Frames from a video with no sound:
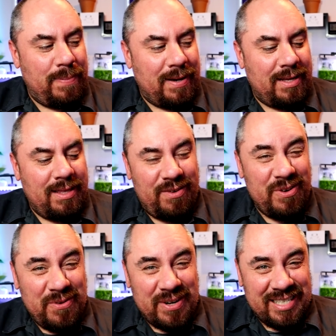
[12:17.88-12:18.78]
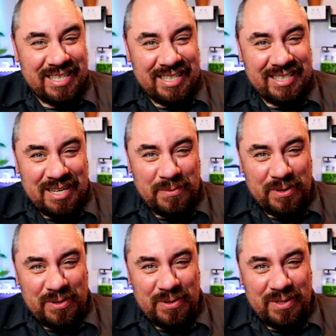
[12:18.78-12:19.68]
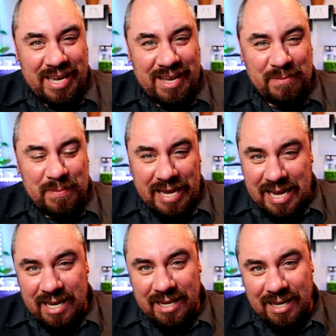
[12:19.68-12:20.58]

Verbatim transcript: But the real reason is I want you to help me.